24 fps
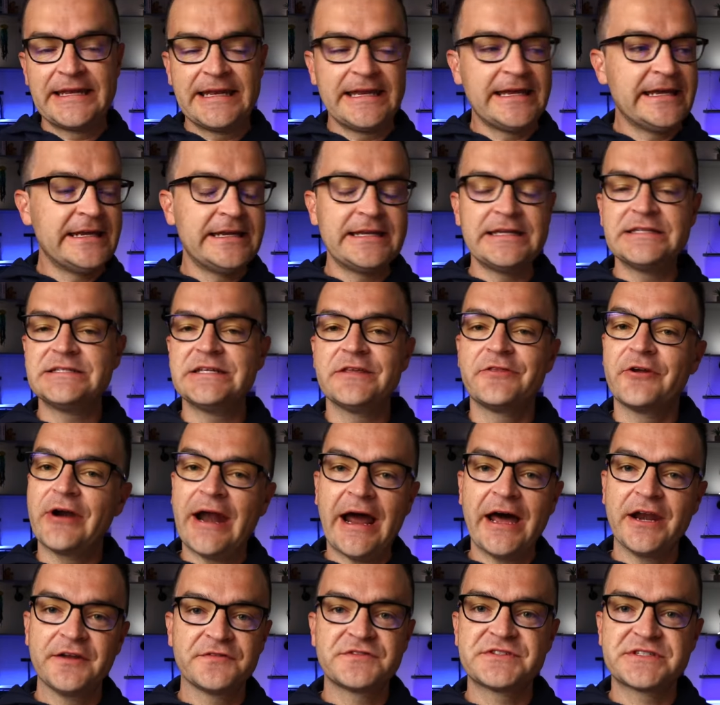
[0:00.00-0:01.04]
need is either
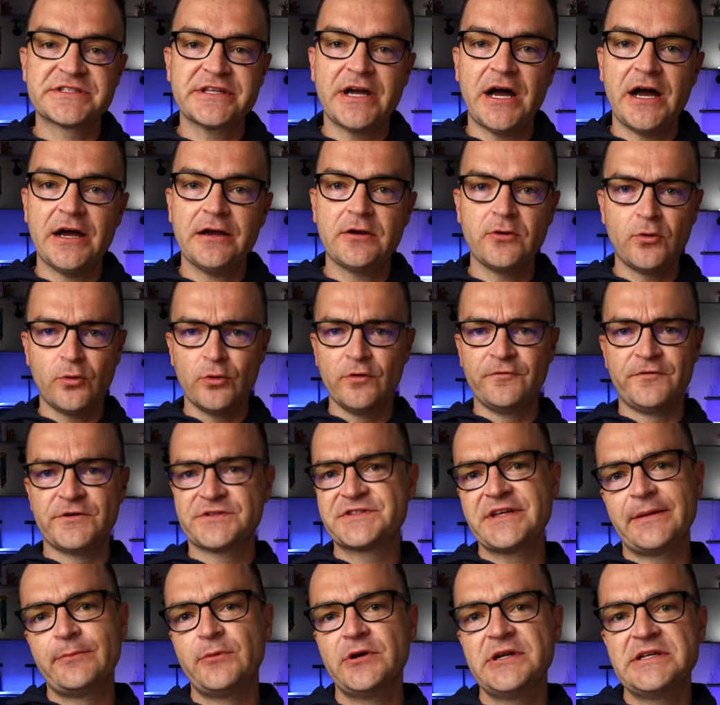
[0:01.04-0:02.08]
out of stock or for
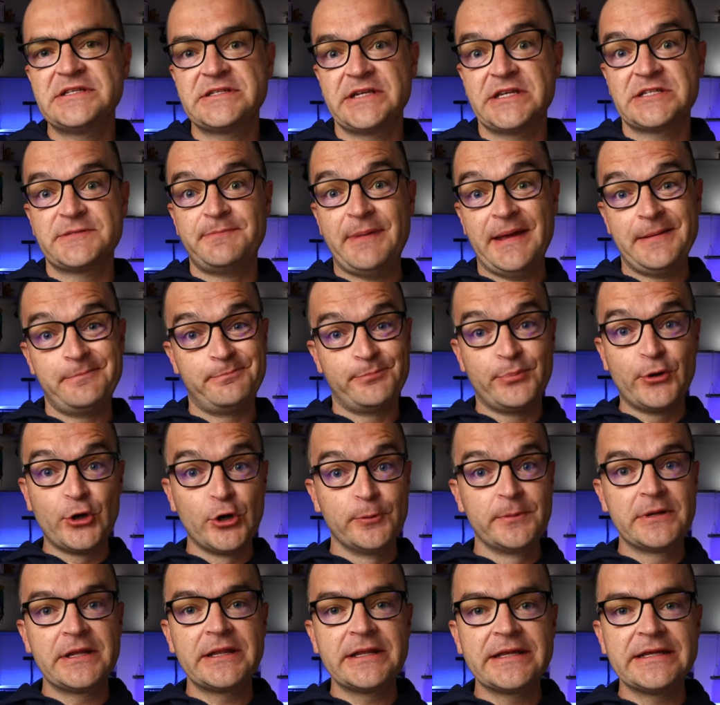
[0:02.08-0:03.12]
some reason it's been
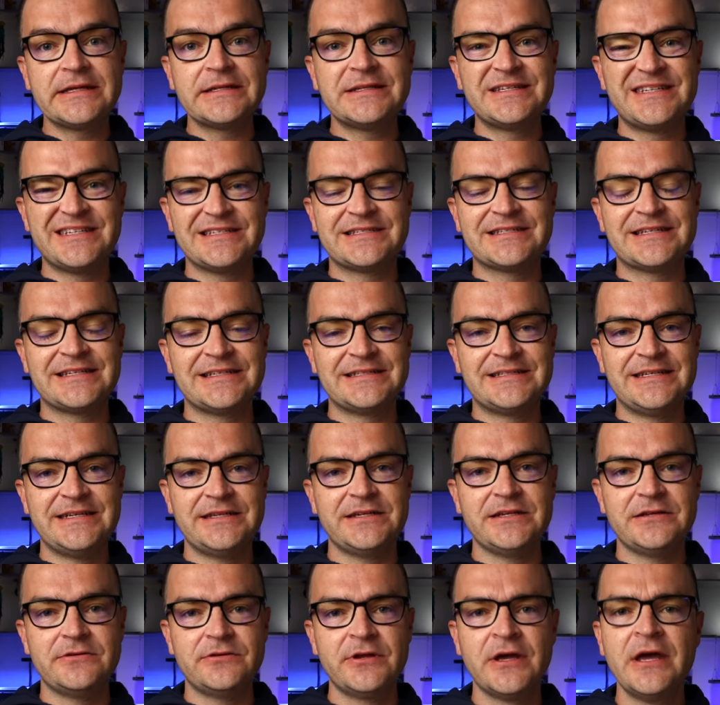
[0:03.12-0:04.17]
permanently
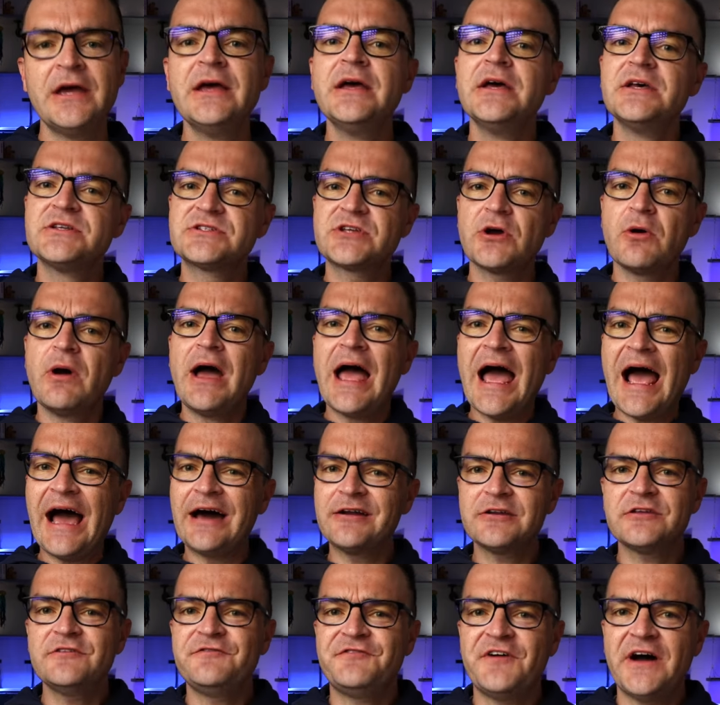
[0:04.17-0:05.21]
discontinued. So
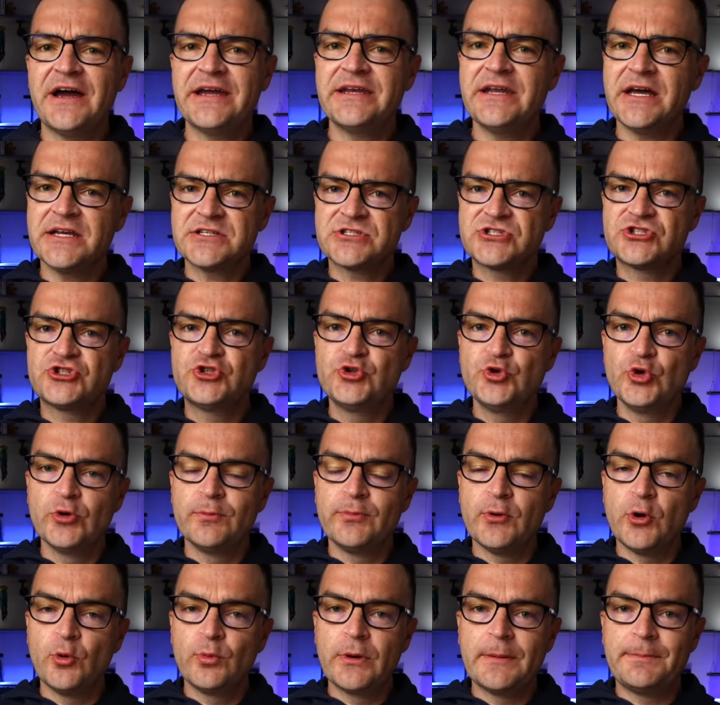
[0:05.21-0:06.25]
how do you find a
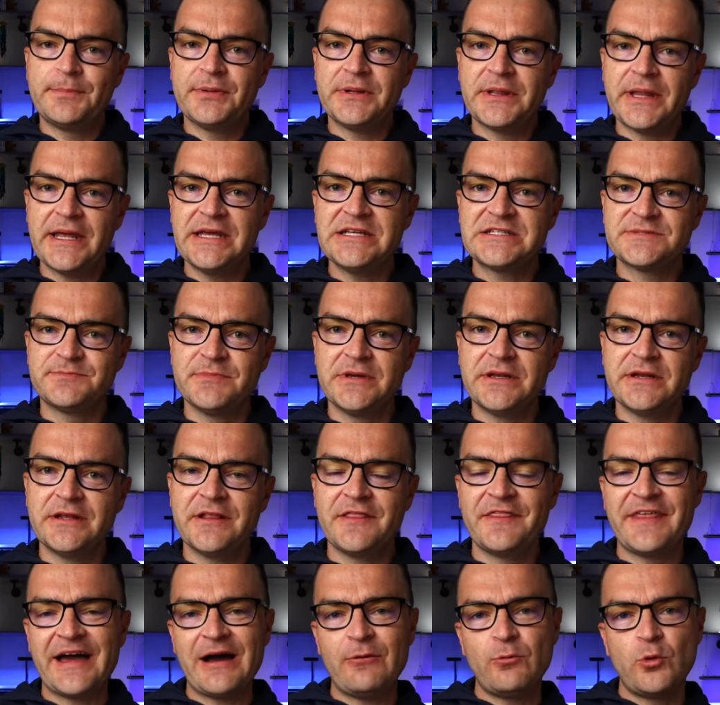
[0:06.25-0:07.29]
suitable replacement
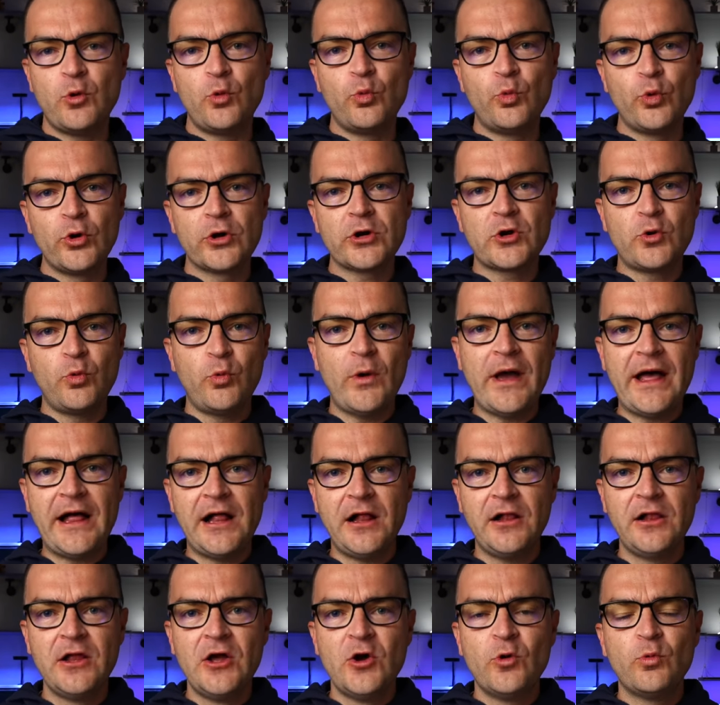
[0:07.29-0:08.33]
that will work
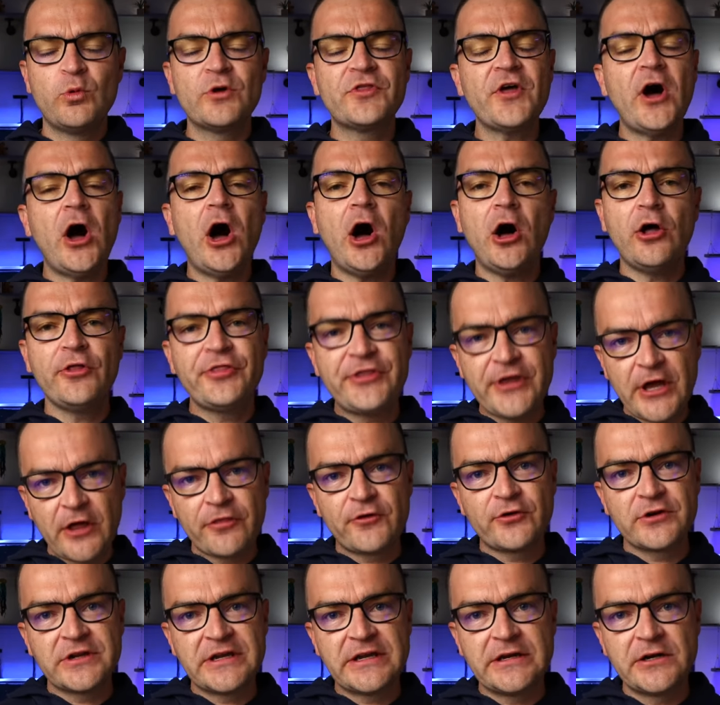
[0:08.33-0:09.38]
well with all the
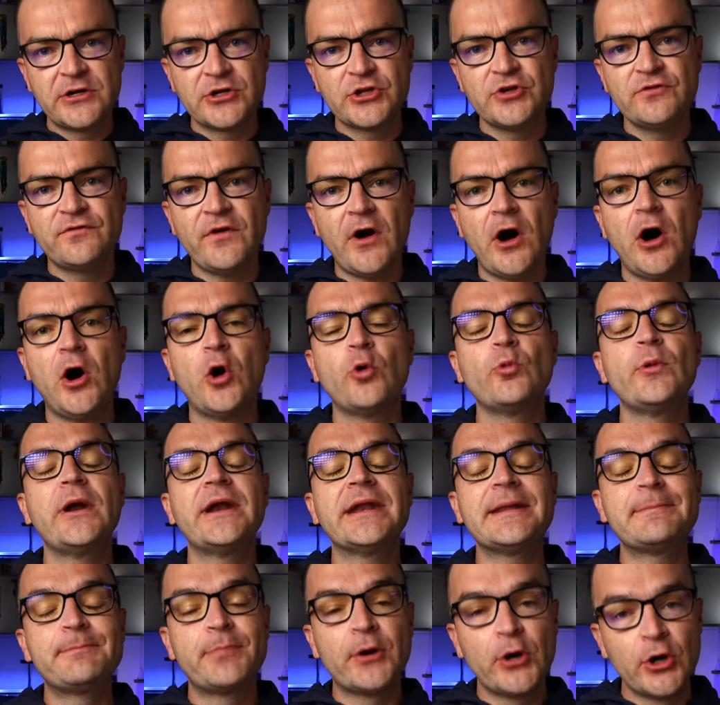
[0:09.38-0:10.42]
other gear you've
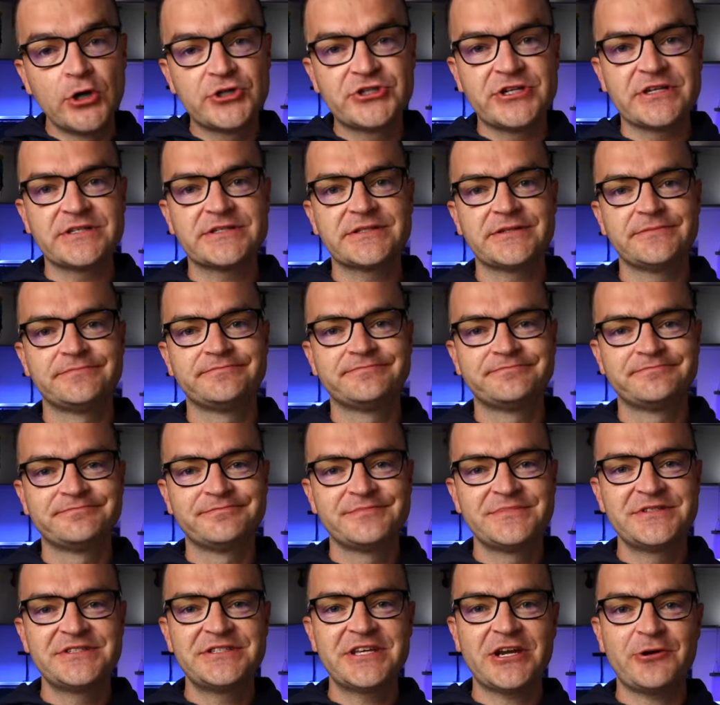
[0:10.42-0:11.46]
already purchased?
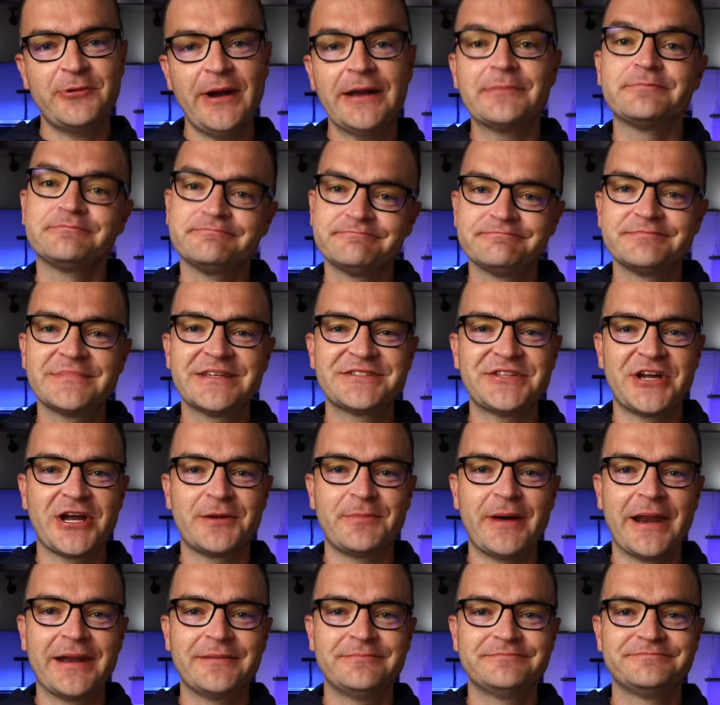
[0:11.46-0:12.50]
Stick around, let's talk
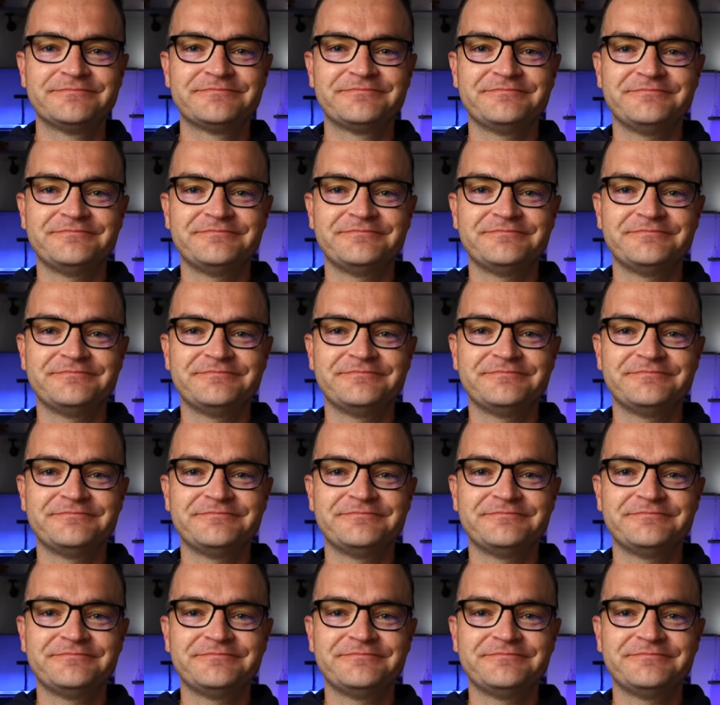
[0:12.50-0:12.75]
about it.